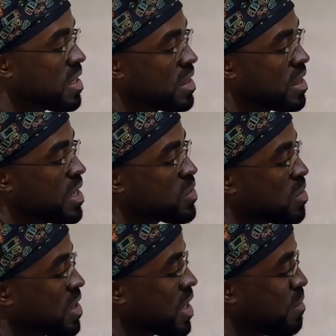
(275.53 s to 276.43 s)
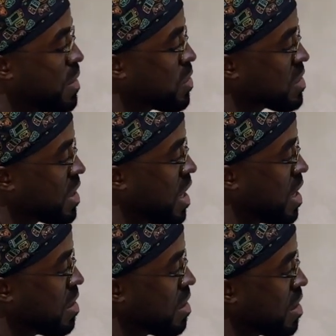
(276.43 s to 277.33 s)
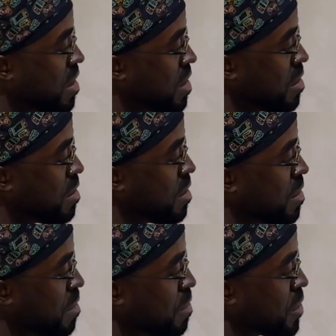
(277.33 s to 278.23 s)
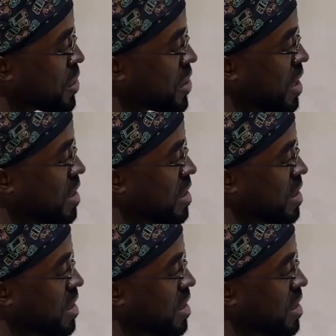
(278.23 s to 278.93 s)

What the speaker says: The things to think about are pressure.